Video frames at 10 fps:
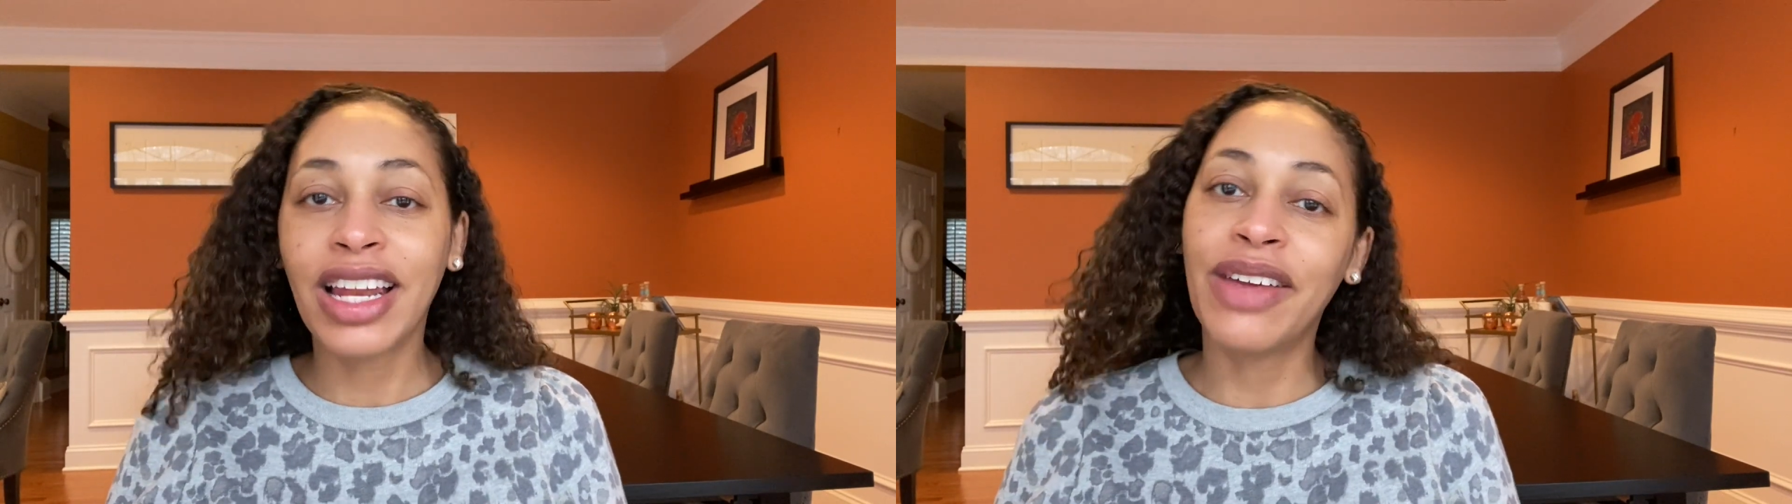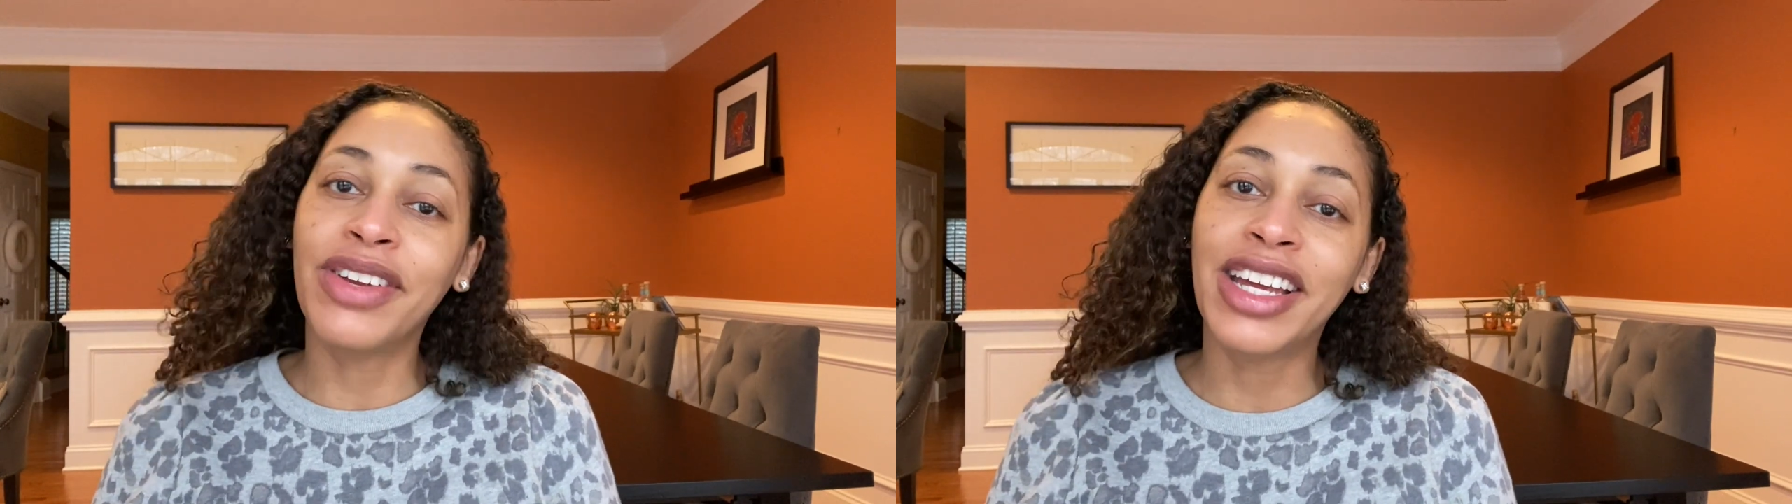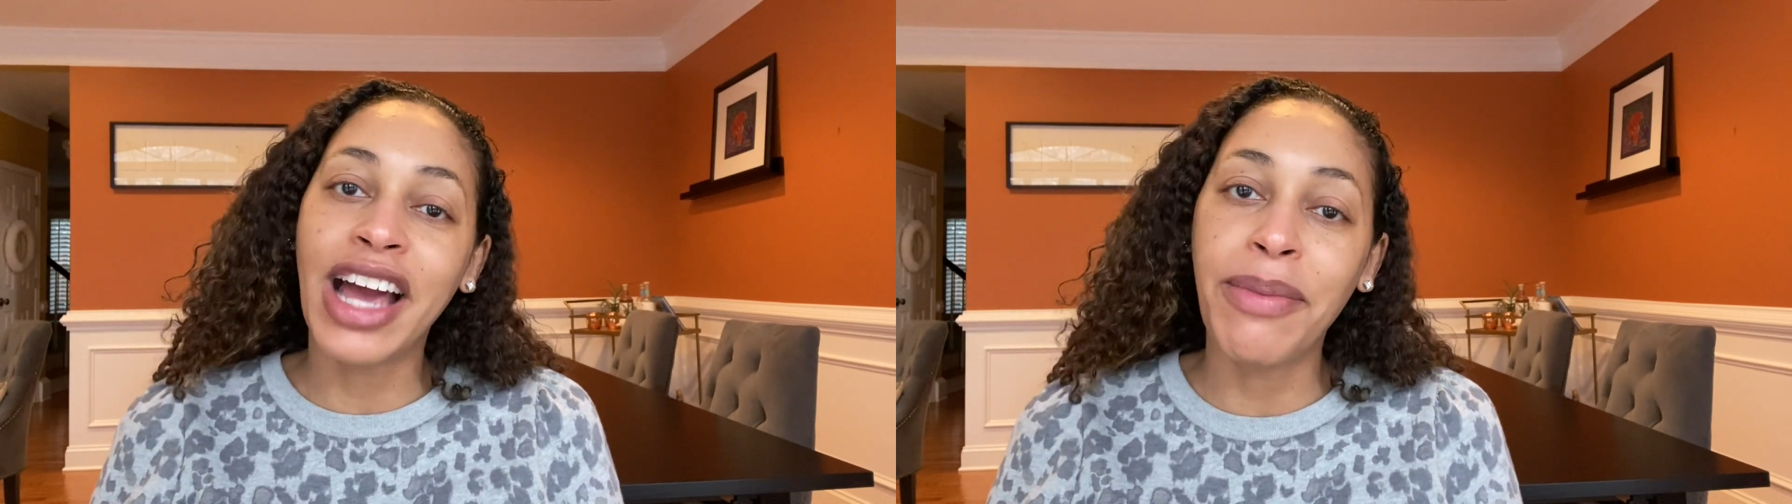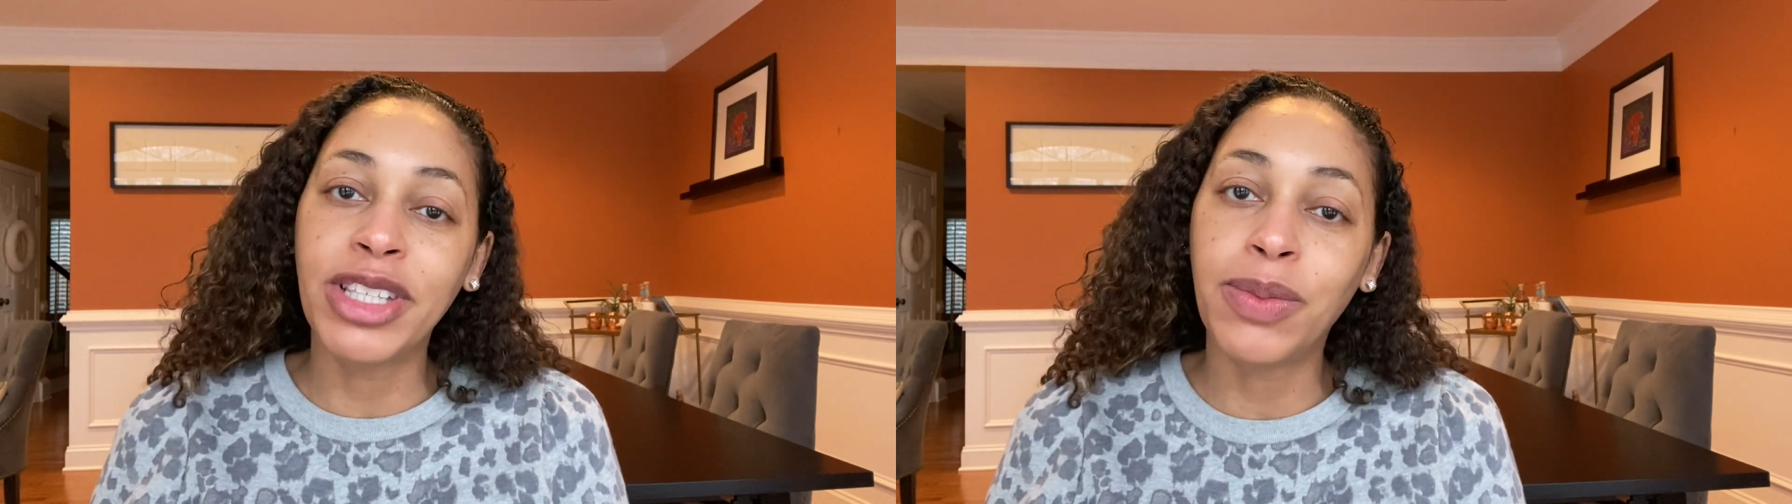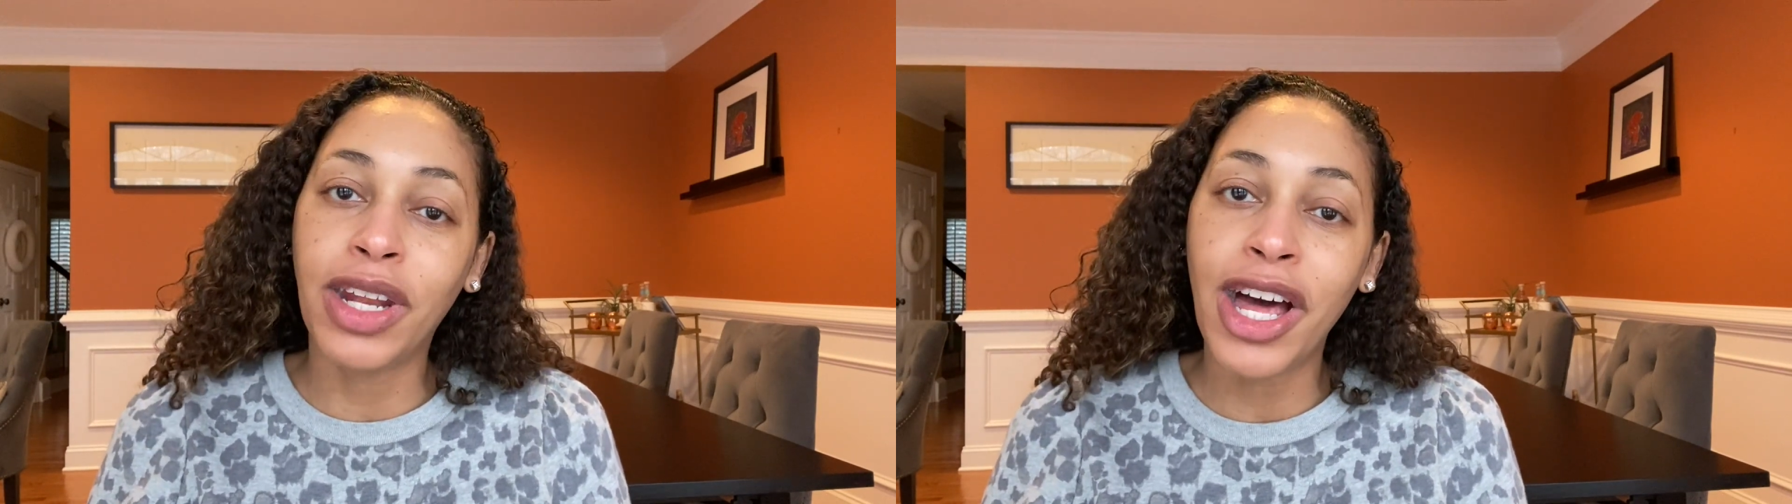leave any
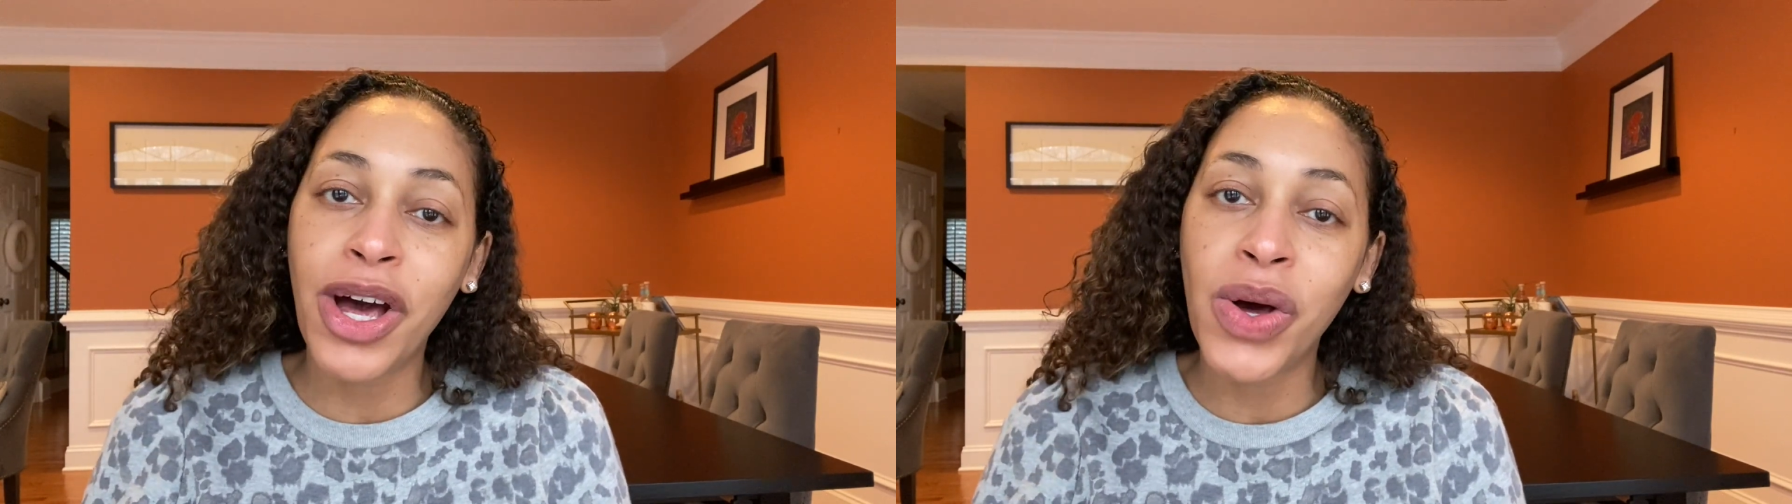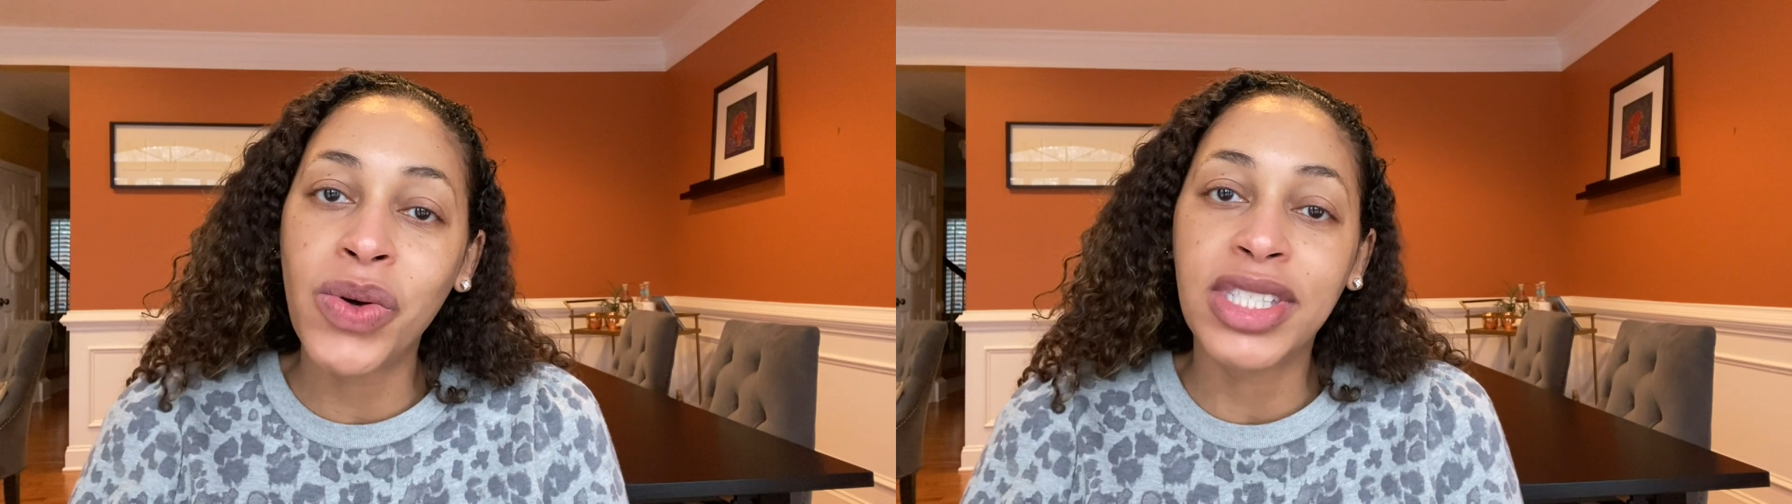comments below,